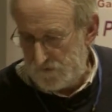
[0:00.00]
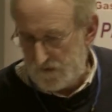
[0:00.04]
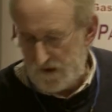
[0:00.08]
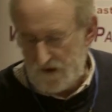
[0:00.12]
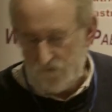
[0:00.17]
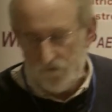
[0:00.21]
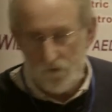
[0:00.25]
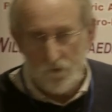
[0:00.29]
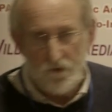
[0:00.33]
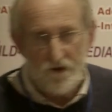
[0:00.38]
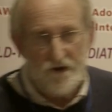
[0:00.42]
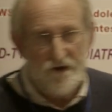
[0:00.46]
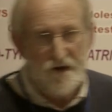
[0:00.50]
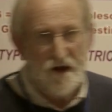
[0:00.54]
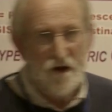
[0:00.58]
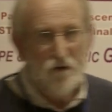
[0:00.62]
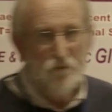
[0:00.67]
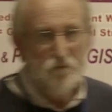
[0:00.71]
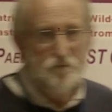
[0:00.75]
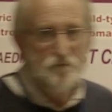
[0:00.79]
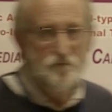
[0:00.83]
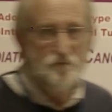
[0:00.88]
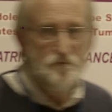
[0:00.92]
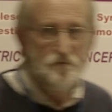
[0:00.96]
everybody down.
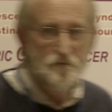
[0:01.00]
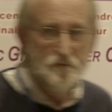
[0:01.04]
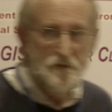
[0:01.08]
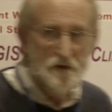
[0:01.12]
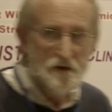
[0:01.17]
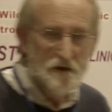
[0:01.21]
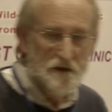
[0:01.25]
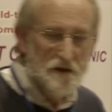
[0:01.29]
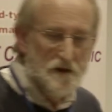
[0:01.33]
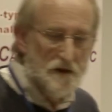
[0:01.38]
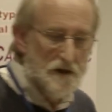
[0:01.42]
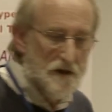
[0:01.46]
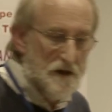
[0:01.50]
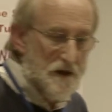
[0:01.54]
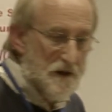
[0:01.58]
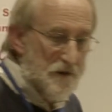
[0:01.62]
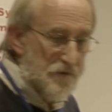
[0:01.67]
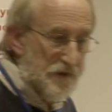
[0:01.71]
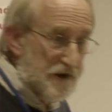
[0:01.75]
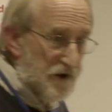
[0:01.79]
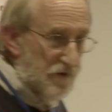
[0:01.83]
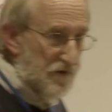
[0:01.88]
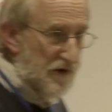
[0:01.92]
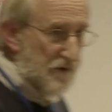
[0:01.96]

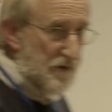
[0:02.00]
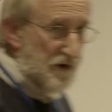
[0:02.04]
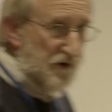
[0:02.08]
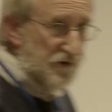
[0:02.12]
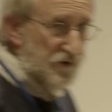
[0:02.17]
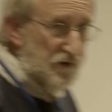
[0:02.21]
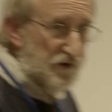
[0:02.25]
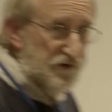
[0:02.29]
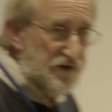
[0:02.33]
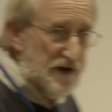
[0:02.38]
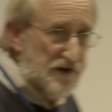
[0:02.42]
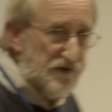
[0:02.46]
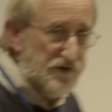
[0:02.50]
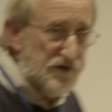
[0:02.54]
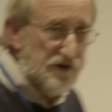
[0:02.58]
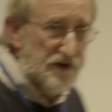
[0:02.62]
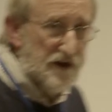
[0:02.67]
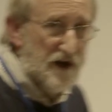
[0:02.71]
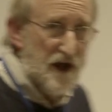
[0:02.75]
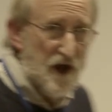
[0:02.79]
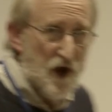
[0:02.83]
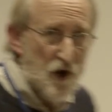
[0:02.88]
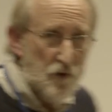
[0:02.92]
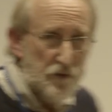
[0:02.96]
Thank you very much for your attention.
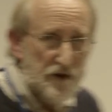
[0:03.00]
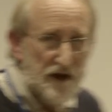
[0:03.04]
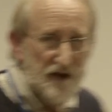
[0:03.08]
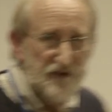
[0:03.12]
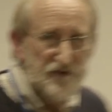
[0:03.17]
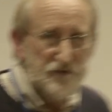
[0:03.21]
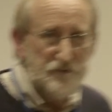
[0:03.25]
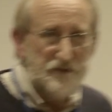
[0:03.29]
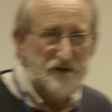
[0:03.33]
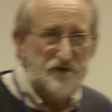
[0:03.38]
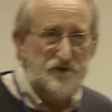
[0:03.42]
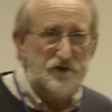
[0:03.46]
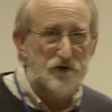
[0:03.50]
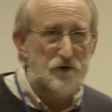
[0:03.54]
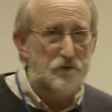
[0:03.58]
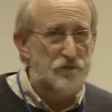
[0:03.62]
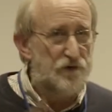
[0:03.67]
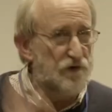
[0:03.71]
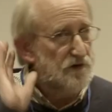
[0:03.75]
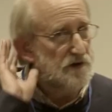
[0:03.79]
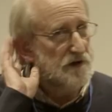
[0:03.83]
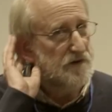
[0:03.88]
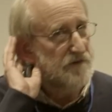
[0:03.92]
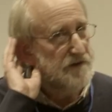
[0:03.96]
I hope it hasn't been too
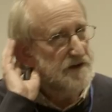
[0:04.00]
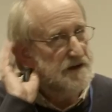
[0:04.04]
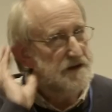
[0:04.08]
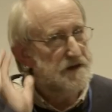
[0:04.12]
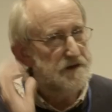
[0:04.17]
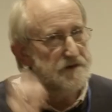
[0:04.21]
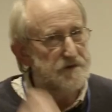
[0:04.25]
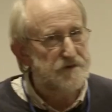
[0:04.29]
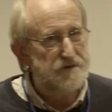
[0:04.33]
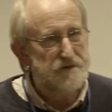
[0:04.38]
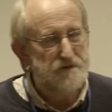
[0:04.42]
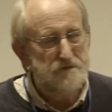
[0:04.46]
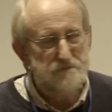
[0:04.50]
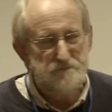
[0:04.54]
brutal on the ears.